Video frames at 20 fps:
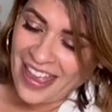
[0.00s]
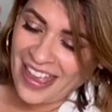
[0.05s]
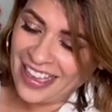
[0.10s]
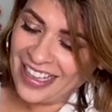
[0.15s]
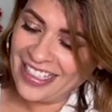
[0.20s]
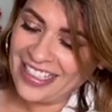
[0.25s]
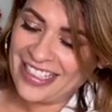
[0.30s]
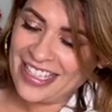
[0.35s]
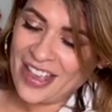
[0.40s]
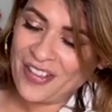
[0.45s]

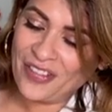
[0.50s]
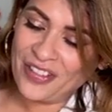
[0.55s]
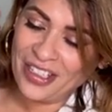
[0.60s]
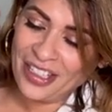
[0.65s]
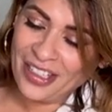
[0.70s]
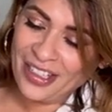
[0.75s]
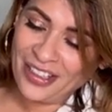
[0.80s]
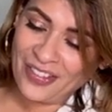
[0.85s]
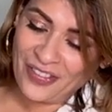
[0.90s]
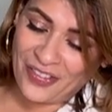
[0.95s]
It
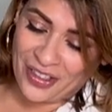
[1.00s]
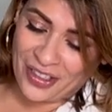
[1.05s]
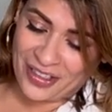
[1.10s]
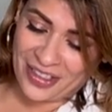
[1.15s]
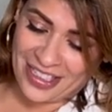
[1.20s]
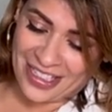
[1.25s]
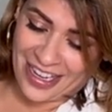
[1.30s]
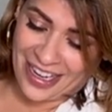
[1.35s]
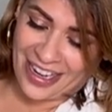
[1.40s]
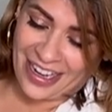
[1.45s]
definitely
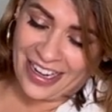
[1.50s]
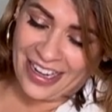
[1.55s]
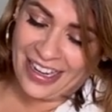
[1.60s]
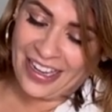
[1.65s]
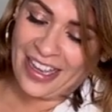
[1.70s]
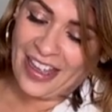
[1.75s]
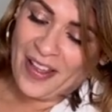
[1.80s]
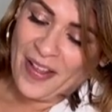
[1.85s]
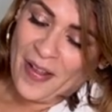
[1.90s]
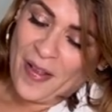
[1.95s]
feels
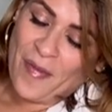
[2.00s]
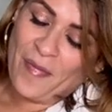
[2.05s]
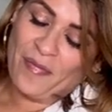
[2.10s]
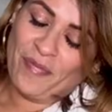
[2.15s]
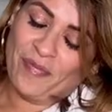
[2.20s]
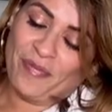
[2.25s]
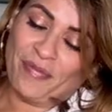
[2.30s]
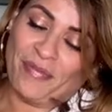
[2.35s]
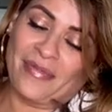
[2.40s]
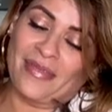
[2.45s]
like
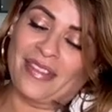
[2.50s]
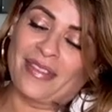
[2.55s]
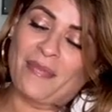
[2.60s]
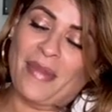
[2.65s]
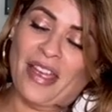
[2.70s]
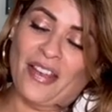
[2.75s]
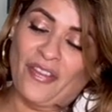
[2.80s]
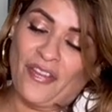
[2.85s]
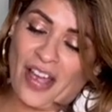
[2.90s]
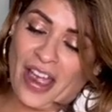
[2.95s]

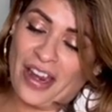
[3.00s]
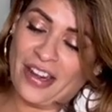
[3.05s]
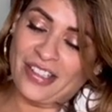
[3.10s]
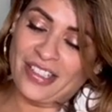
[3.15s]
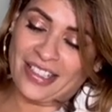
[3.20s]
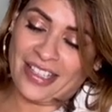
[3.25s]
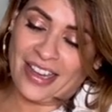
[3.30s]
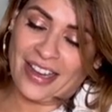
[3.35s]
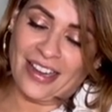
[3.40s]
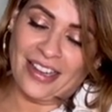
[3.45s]
my fire
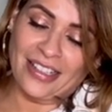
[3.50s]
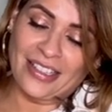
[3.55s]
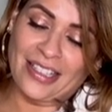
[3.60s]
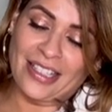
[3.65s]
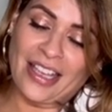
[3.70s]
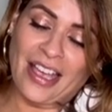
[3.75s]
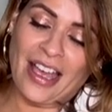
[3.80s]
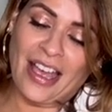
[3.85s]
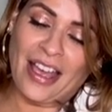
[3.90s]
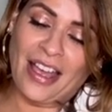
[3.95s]
signs
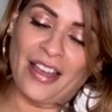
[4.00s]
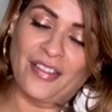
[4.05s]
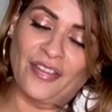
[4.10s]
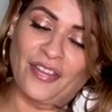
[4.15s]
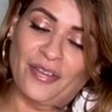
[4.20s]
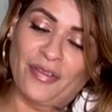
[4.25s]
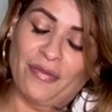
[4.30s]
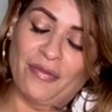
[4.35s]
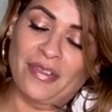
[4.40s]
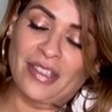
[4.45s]
have
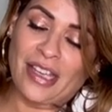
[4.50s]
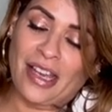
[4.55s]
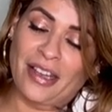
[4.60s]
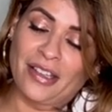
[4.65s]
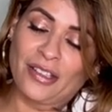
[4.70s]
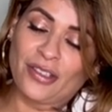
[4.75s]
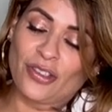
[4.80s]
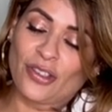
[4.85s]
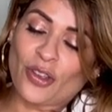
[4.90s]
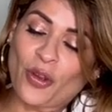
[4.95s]

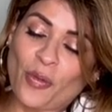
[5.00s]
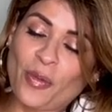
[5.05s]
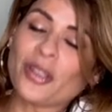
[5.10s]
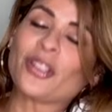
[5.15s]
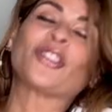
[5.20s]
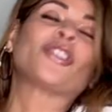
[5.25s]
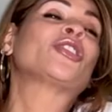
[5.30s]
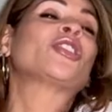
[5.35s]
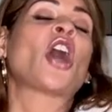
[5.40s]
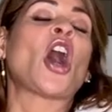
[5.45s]
done so
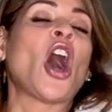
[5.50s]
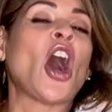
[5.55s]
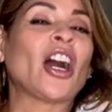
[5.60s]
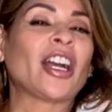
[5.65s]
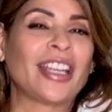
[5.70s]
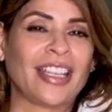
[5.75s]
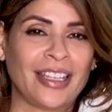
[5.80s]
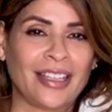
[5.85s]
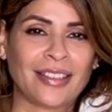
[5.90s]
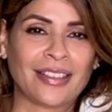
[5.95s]
much
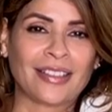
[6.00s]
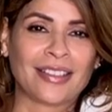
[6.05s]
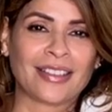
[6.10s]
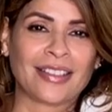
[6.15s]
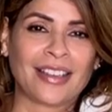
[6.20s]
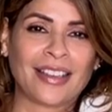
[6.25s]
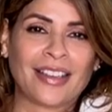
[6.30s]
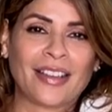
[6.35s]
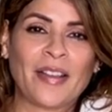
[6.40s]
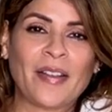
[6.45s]
talking
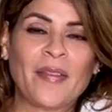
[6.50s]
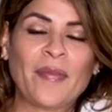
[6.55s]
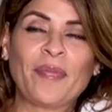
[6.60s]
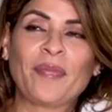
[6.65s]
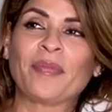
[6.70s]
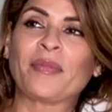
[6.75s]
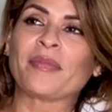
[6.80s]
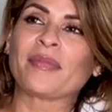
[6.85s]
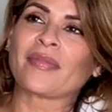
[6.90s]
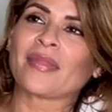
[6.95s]

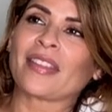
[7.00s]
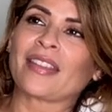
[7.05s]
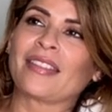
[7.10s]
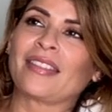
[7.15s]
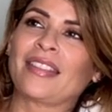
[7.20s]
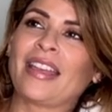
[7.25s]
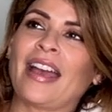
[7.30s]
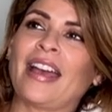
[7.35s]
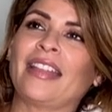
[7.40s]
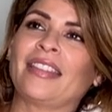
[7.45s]

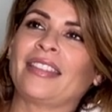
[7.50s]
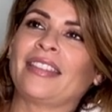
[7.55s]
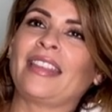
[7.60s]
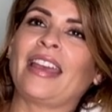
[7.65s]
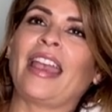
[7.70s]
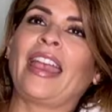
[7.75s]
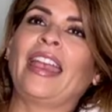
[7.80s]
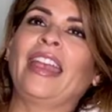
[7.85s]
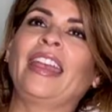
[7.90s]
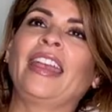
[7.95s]
that
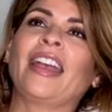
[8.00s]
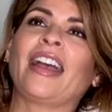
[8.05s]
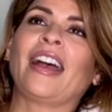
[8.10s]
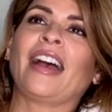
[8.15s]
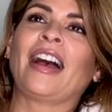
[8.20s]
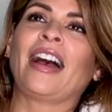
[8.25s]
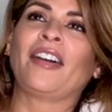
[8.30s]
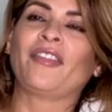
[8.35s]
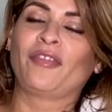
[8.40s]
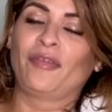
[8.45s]
they
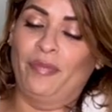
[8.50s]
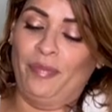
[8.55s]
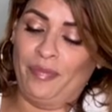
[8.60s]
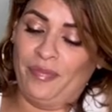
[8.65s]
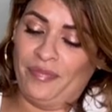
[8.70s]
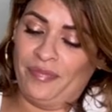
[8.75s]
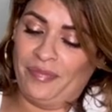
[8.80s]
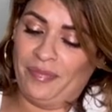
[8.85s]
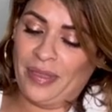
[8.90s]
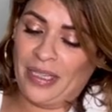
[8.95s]
have
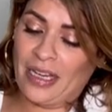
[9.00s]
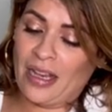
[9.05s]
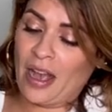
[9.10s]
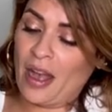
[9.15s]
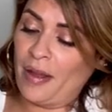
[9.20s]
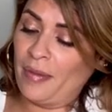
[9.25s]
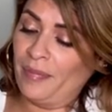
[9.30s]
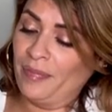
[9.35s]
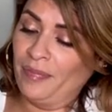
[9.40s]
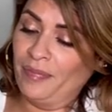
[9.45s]

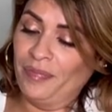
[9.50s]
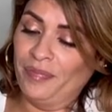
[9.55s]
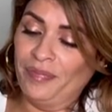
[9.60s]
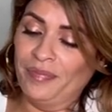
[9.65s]
become